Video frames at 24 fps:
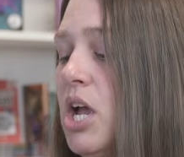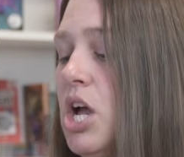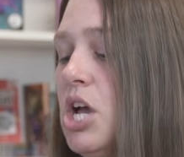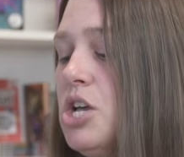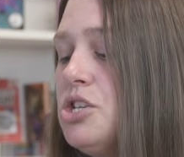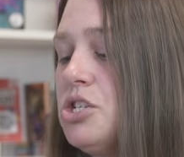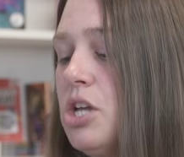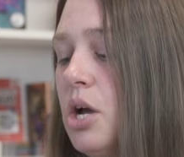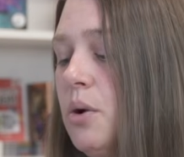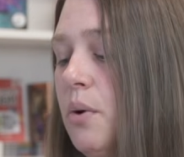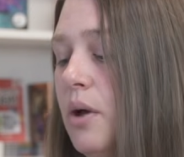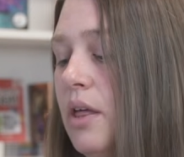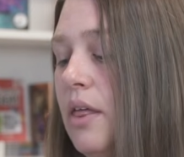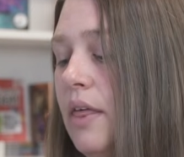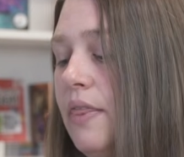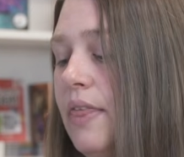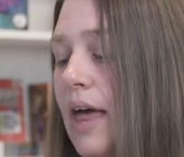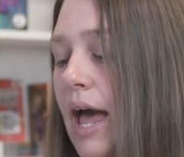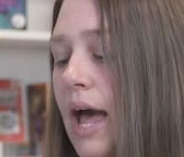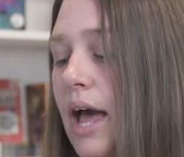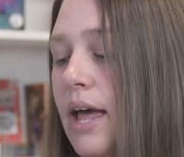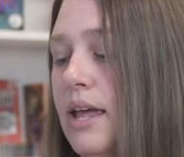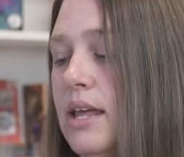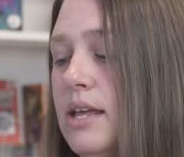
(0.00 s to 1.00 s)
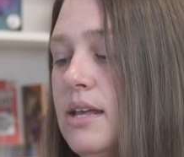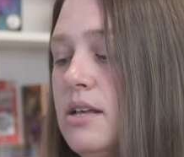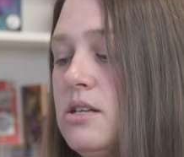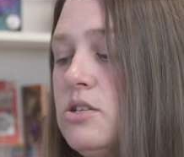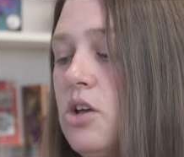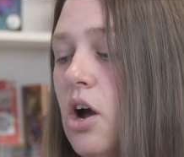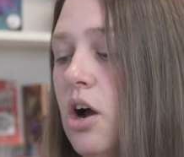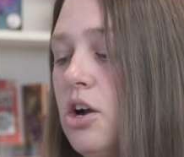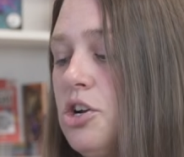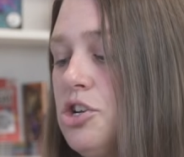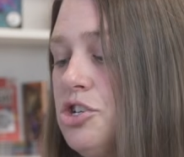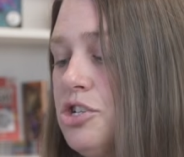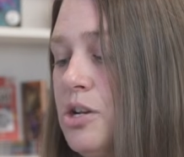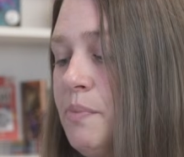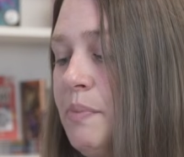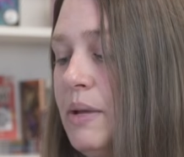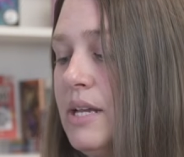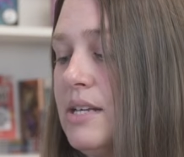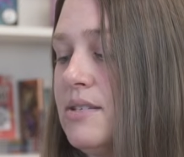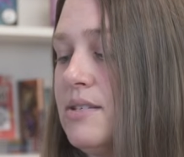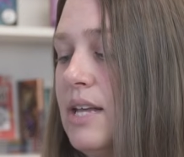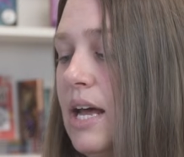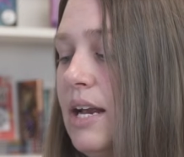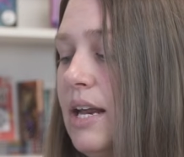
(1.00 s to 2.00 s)
So that is our
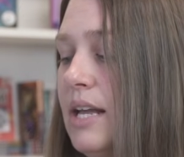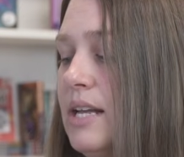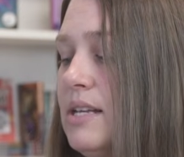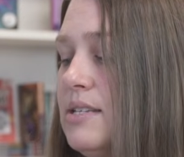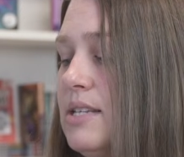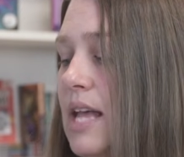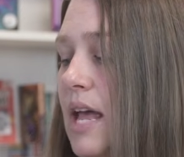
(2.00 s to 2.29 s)
shipping settings.